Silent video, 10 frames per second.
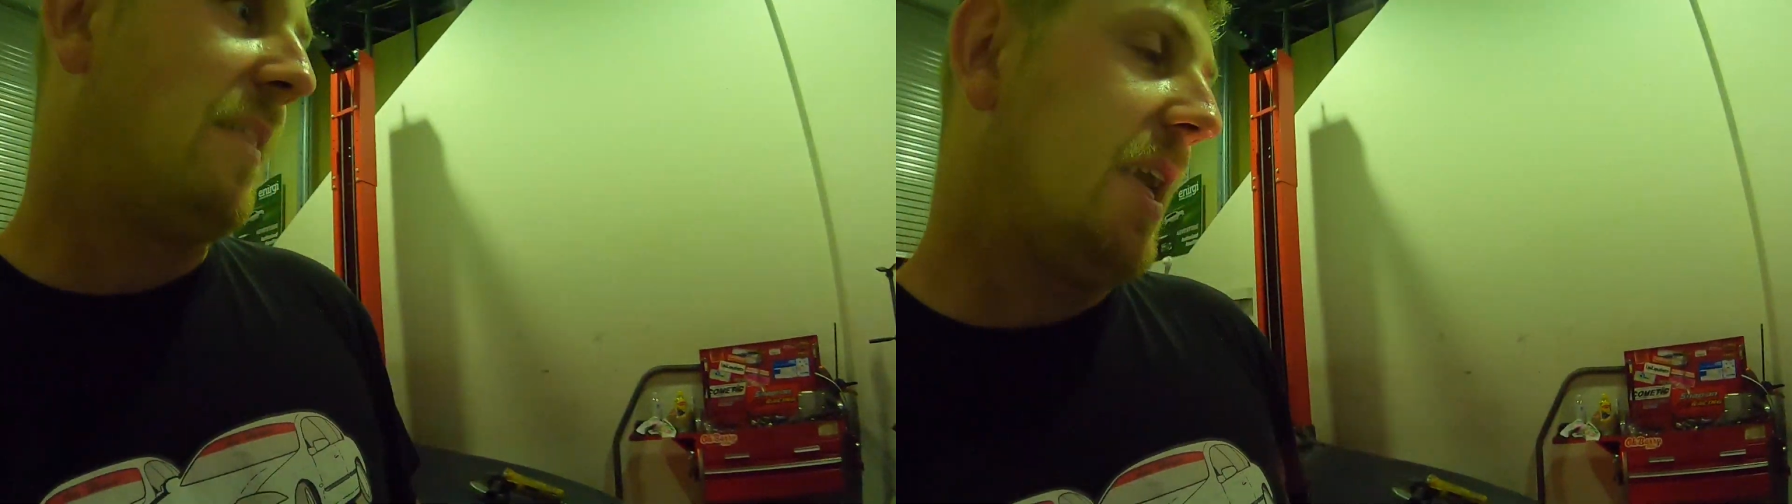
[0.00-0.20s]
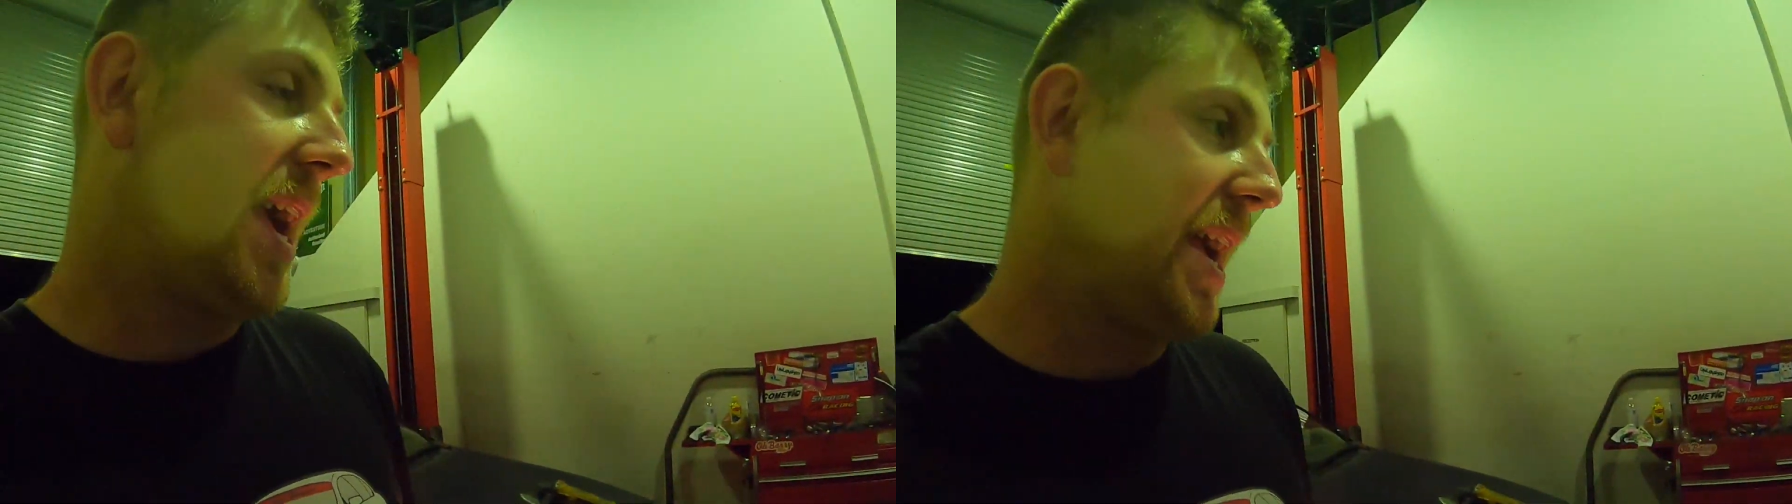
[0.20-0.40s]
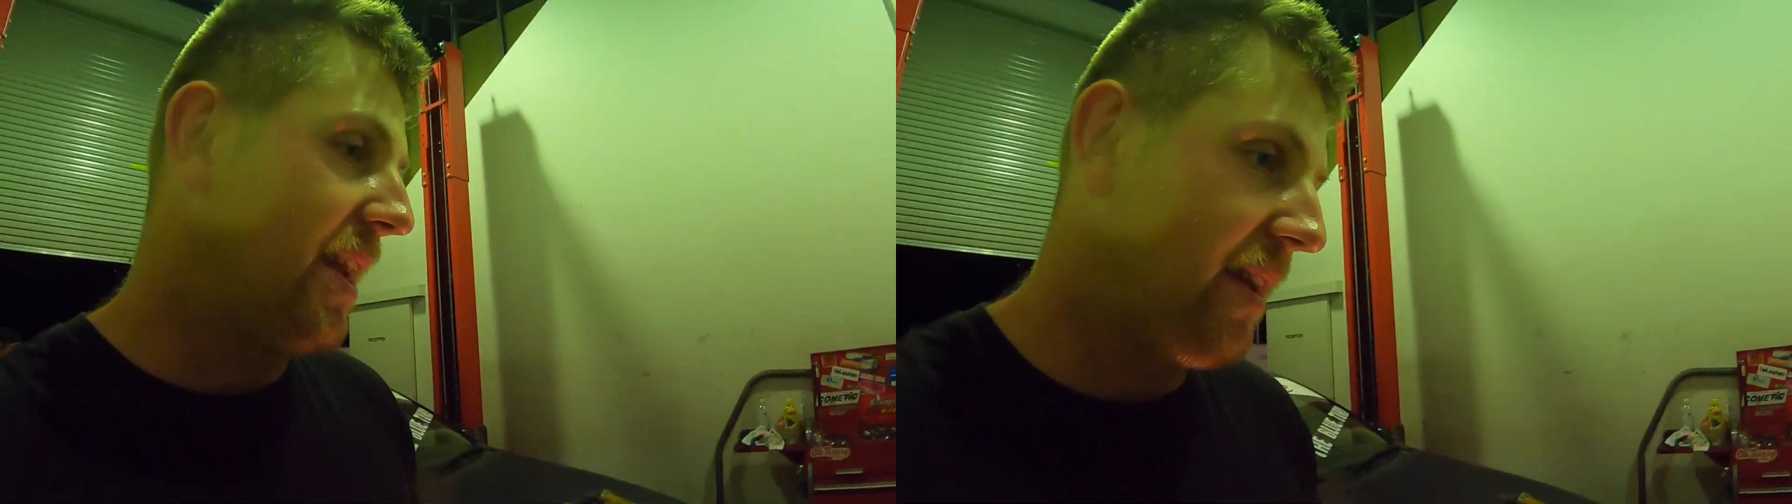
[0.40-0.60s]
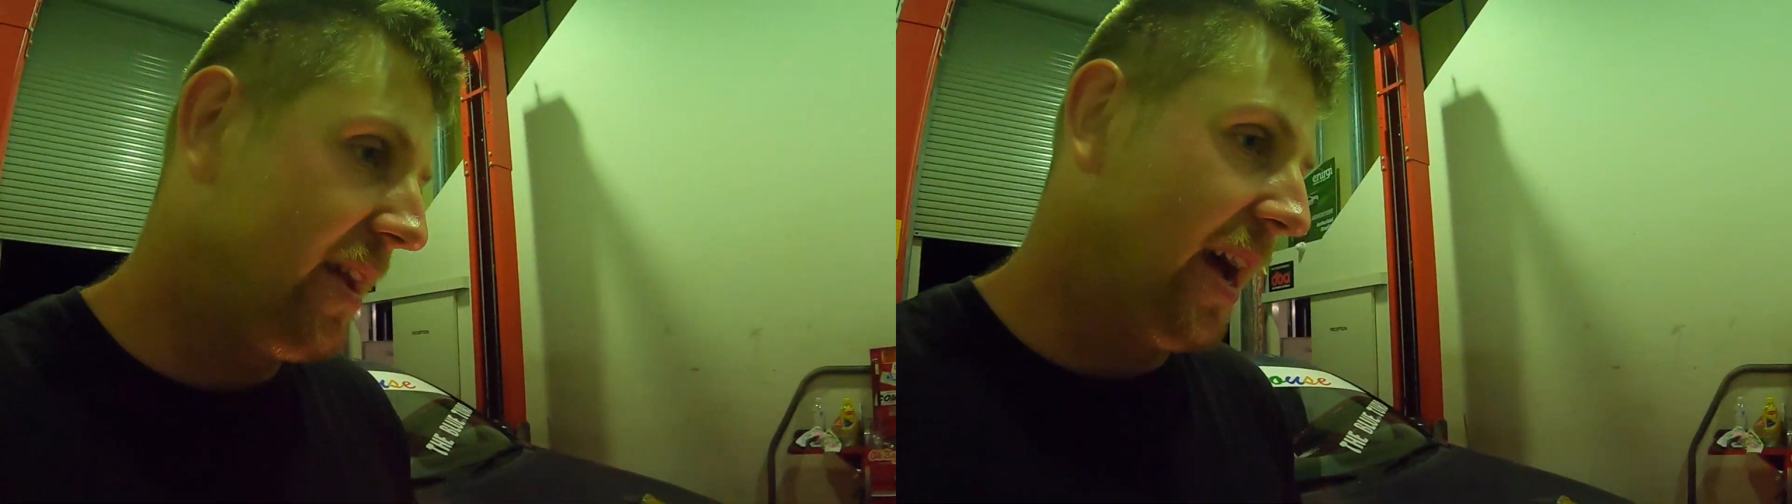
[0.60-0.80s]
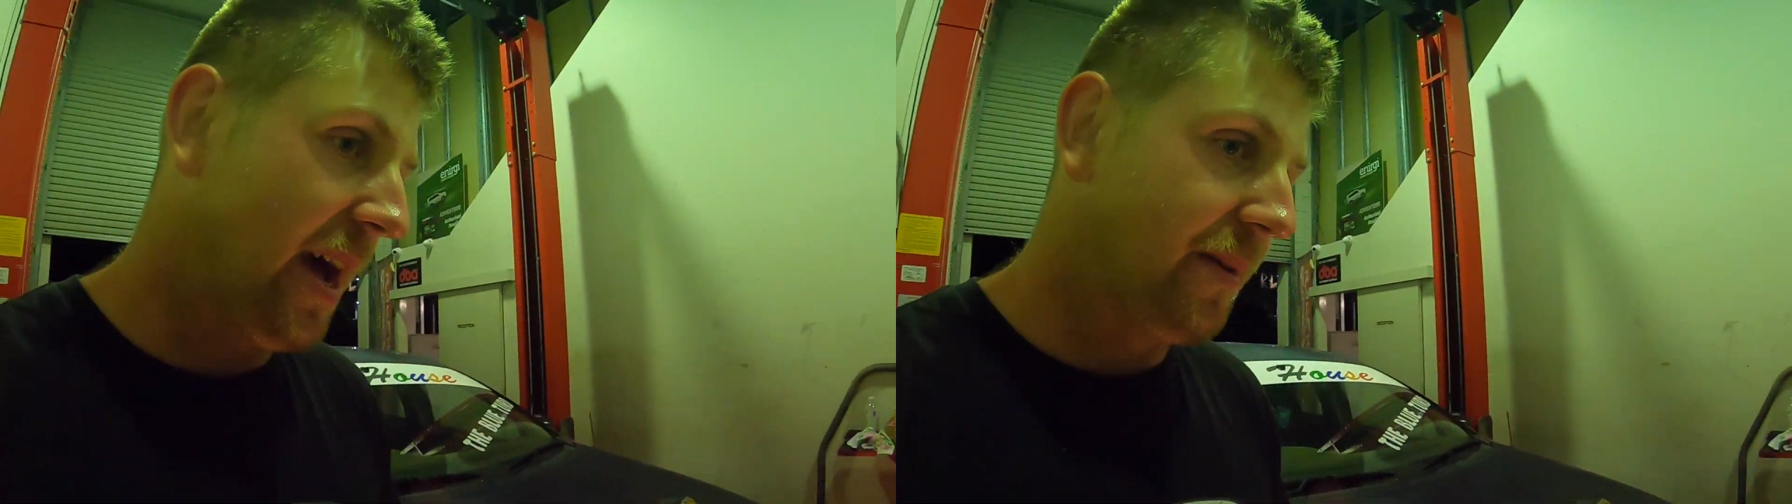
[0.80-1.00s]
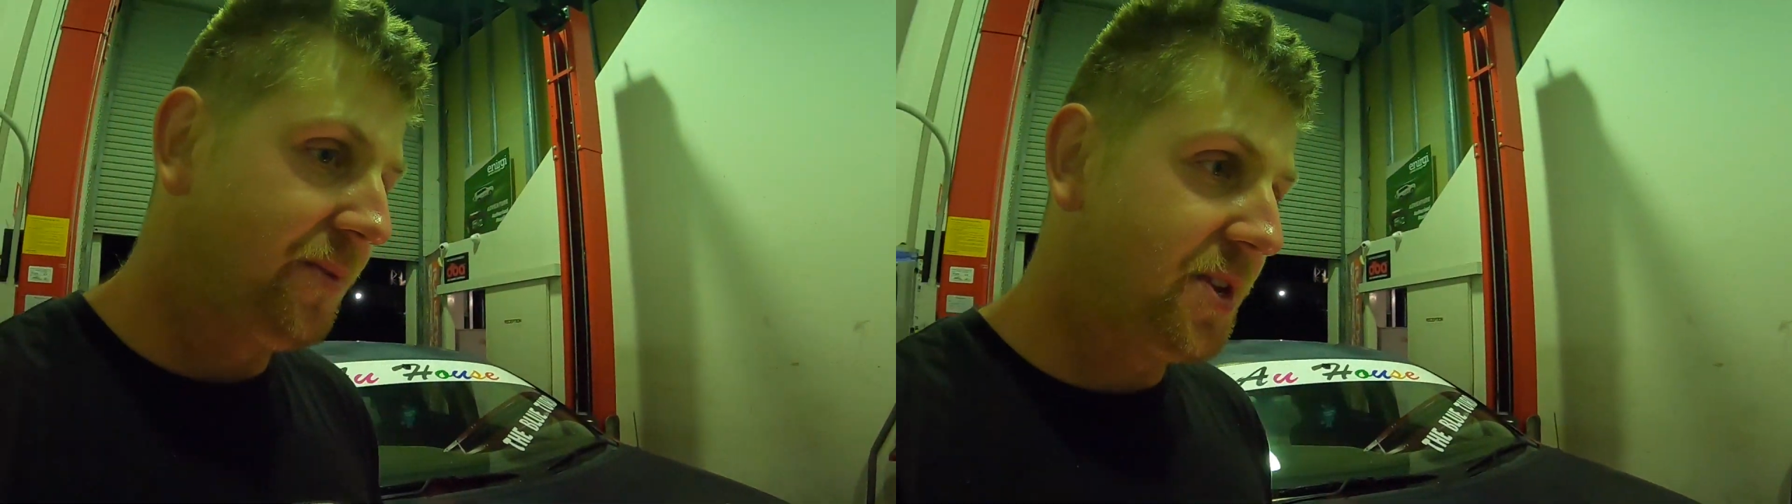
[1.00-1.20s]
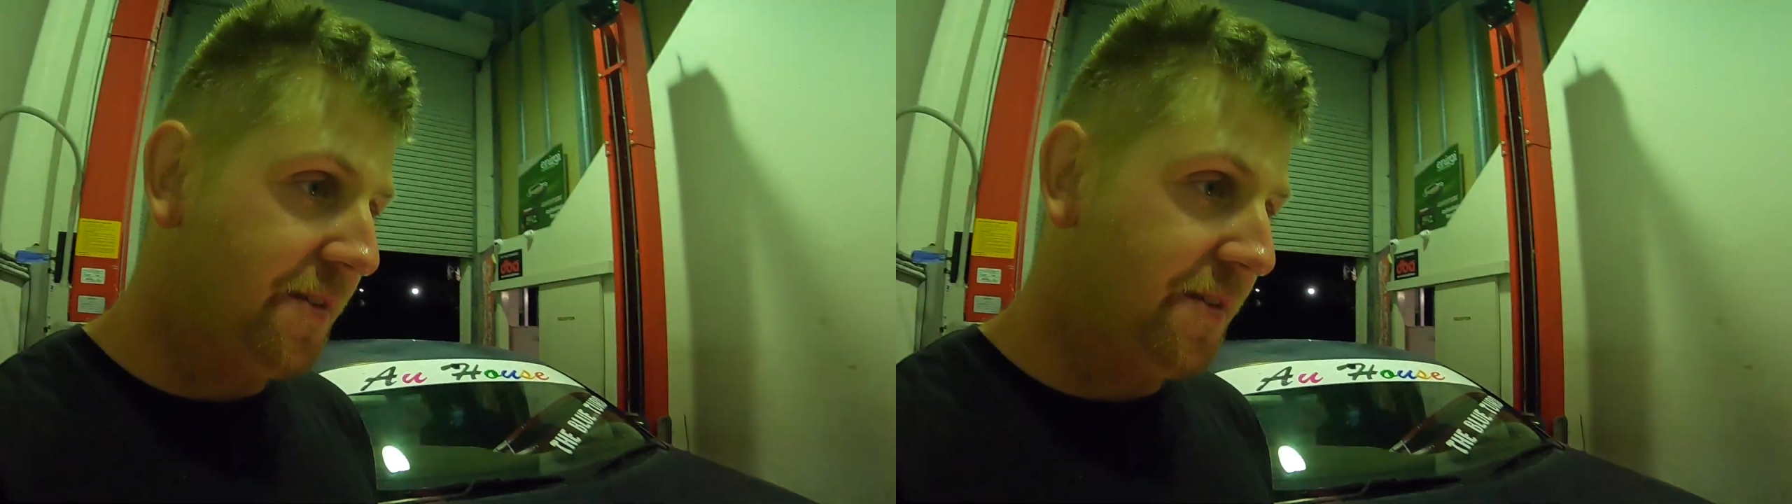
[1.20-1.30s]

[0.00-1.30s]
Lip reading: and